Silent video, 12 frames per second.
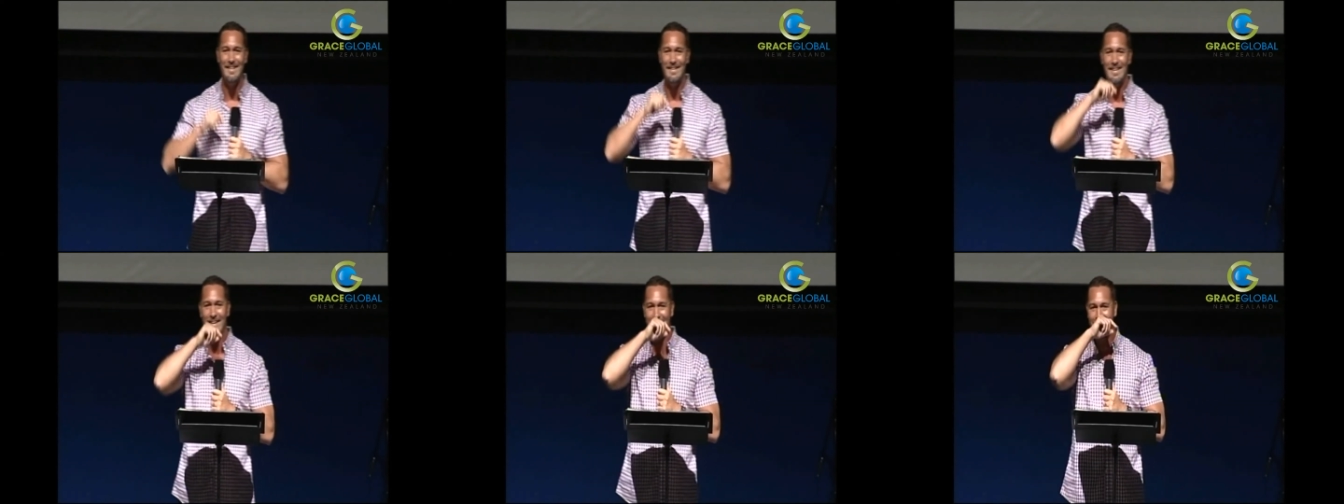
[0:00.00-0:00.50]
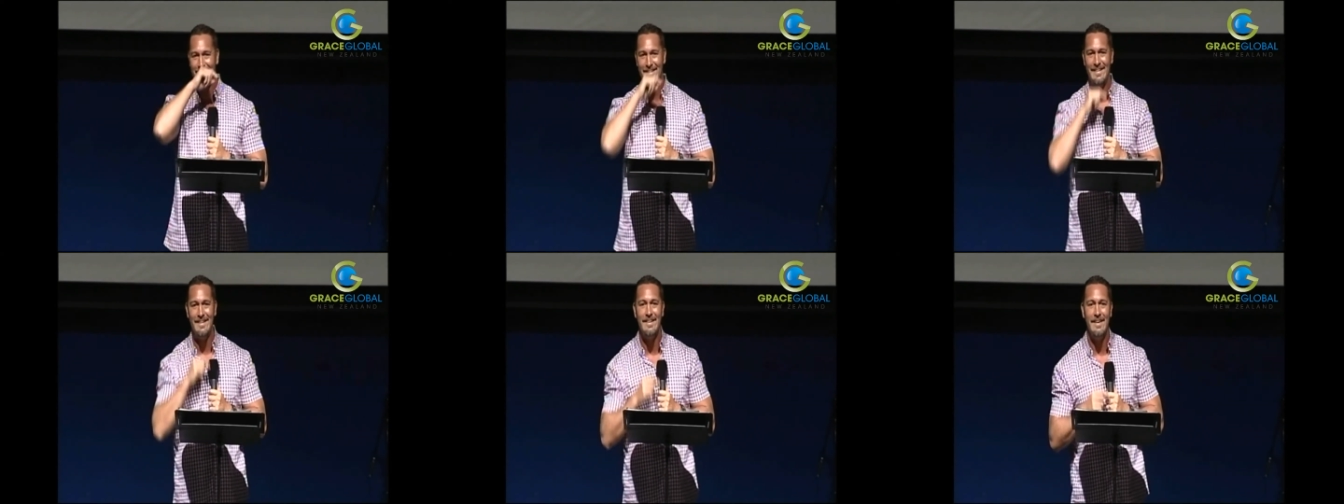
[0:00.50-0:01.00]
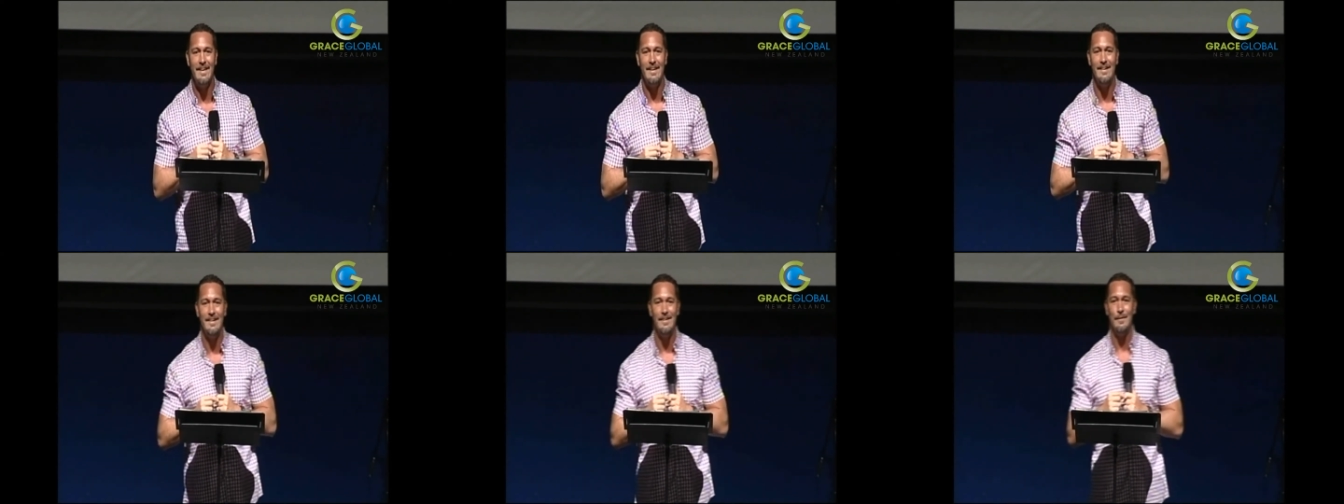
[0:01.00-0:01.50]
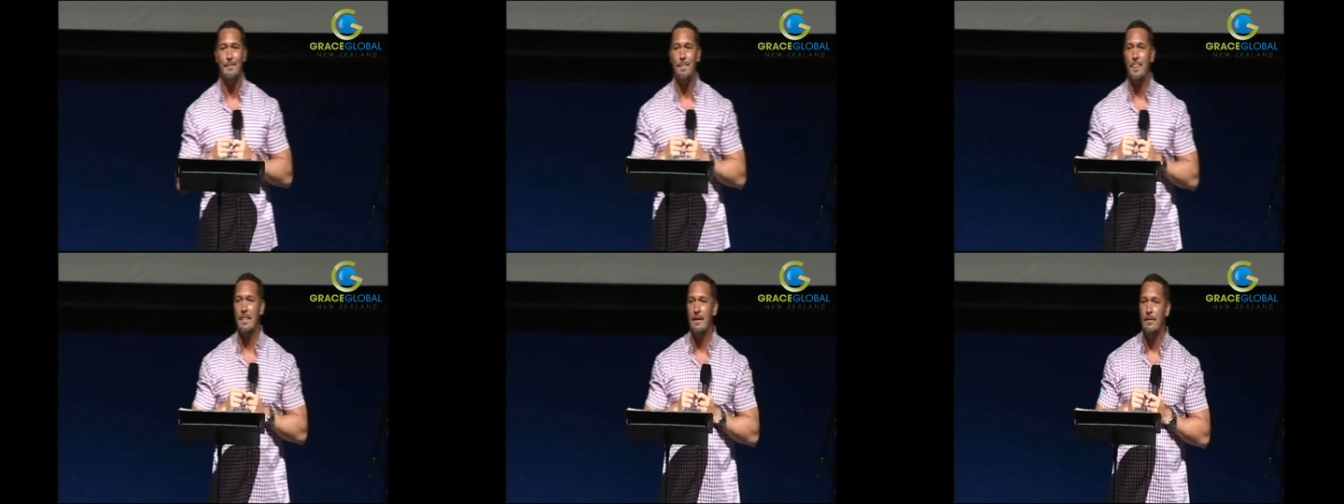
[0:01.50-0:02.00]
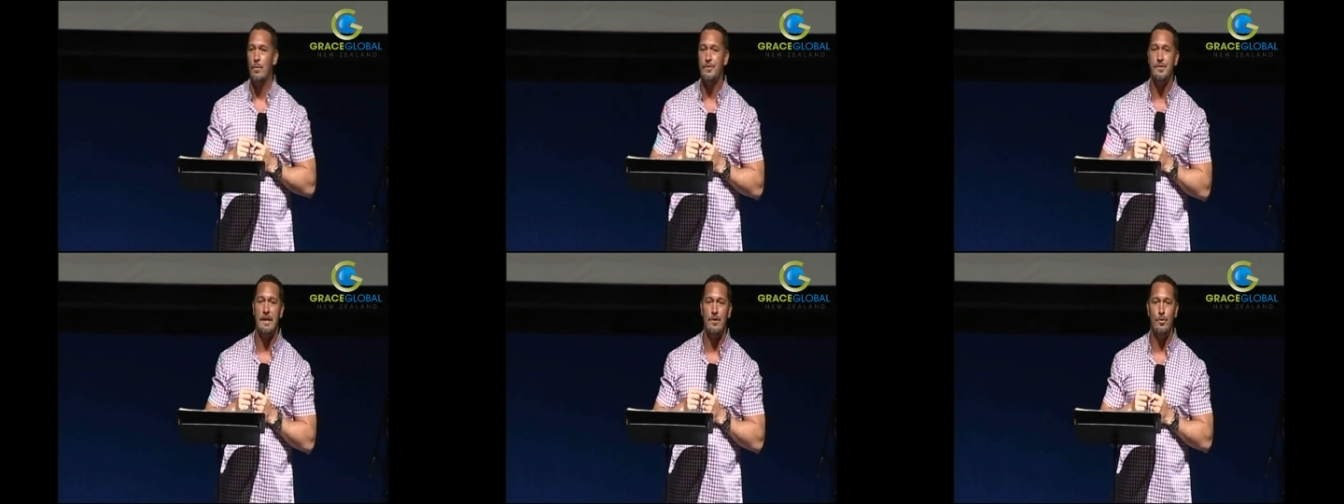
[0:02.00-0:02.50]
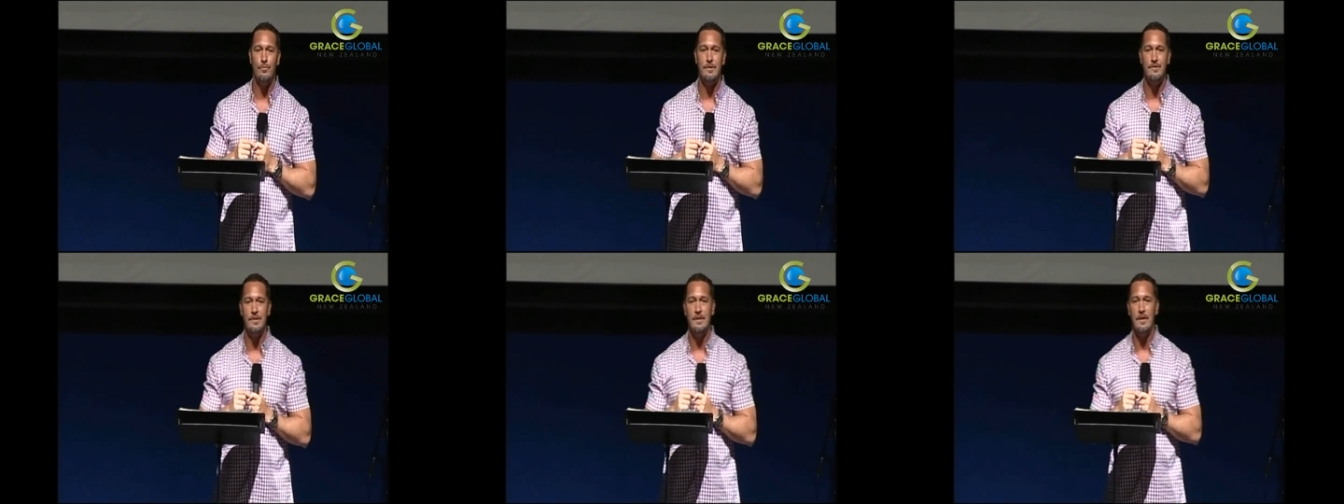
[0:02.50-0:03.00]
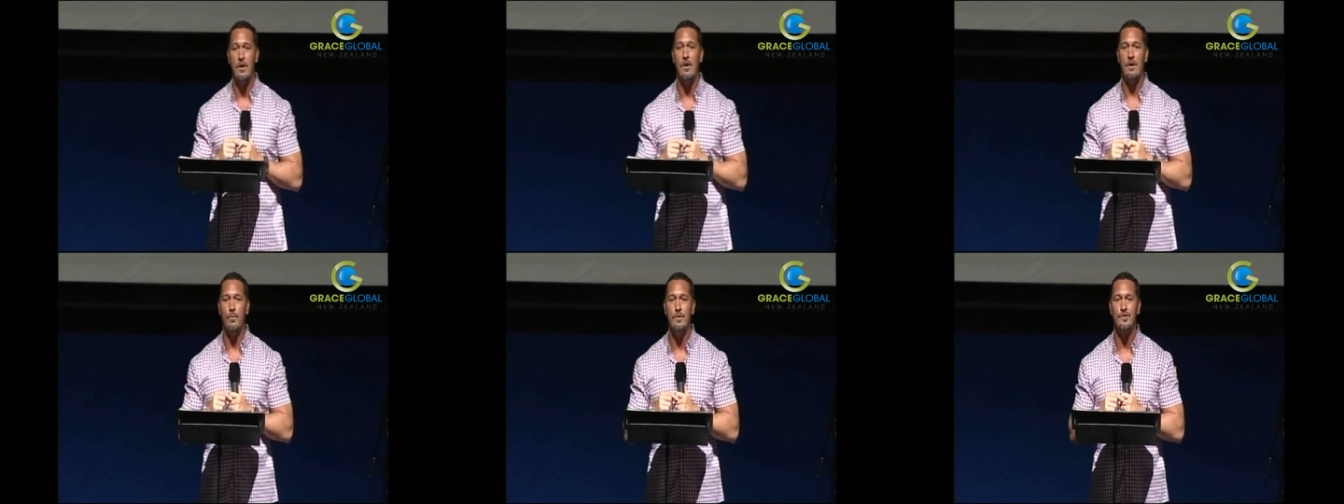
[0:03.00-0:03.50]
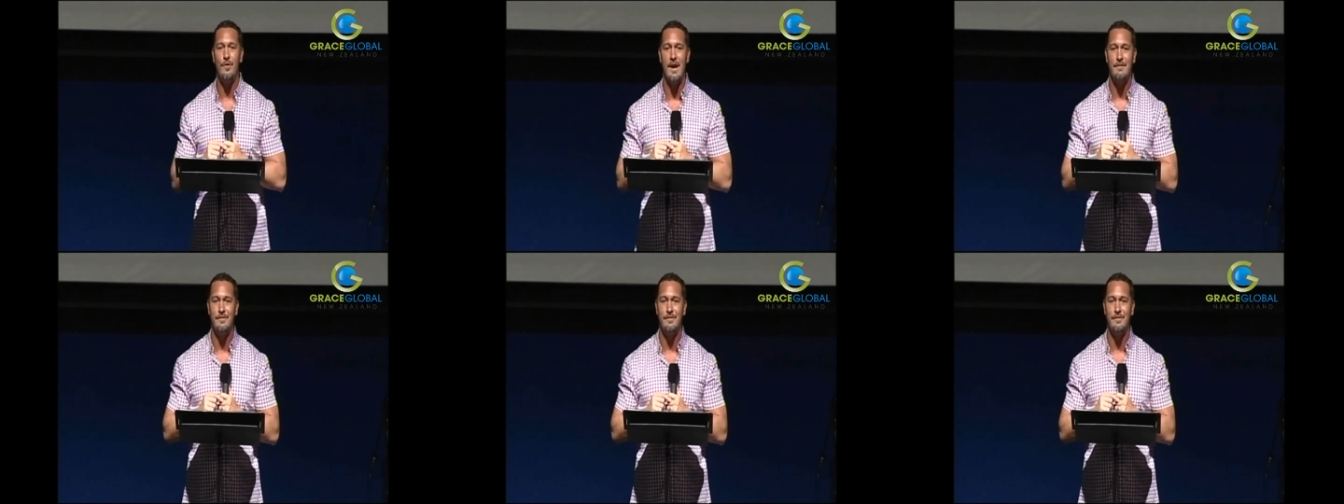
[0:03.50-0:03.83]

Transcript: yeah, yeah. What's that called, Richie? Oh, witchcraft.